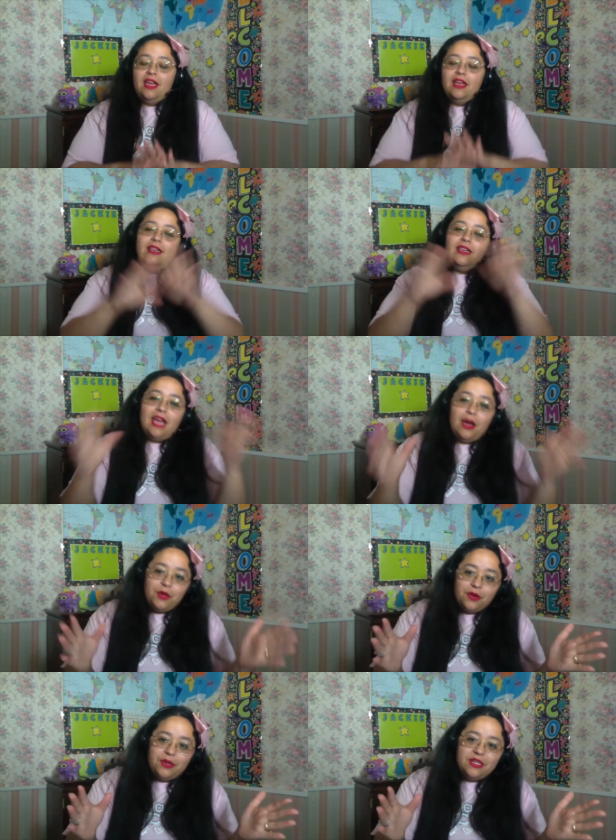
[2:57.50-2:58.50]
Now
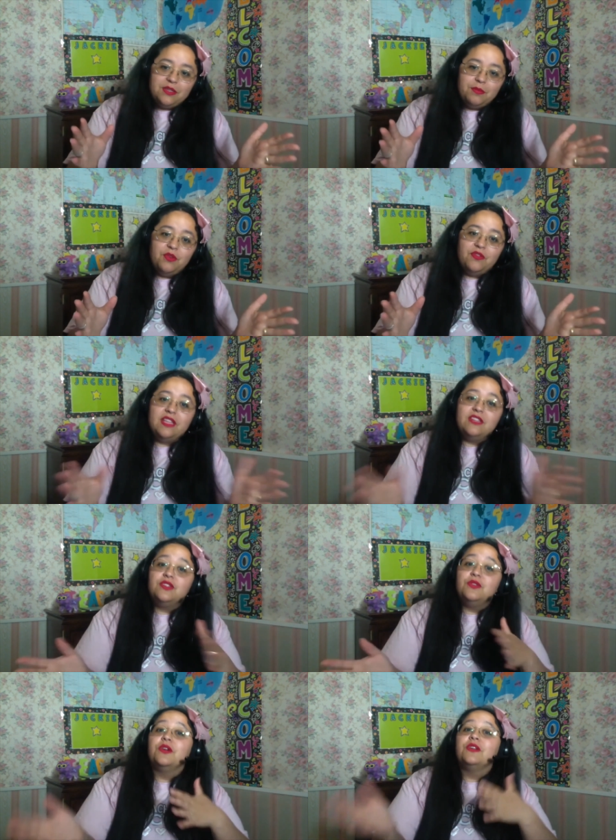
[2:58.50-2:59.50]
you're going to move
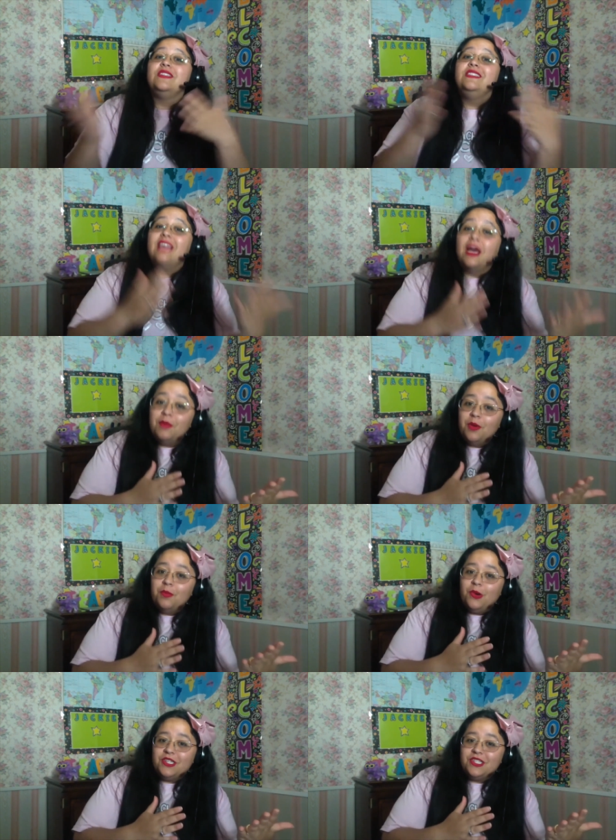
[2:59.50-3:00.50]
into your demo
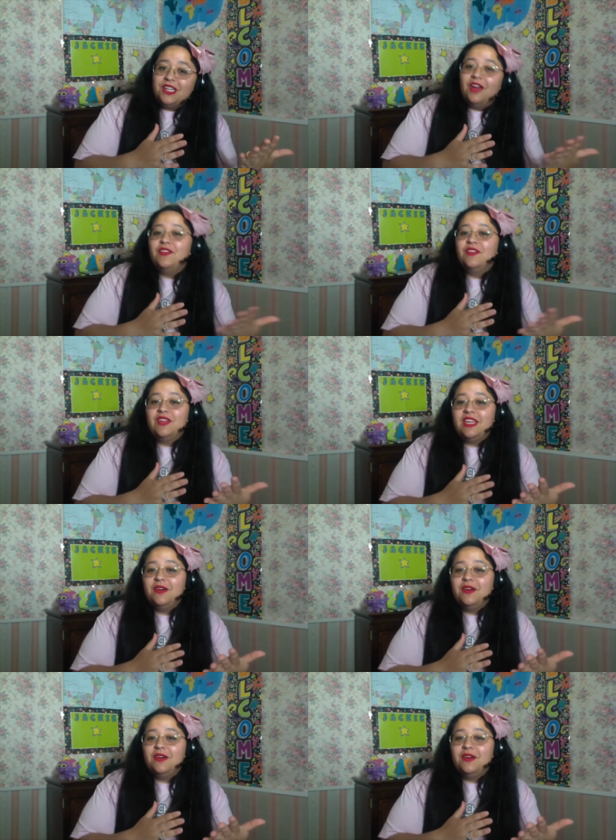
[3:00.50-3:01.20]
portion of the video.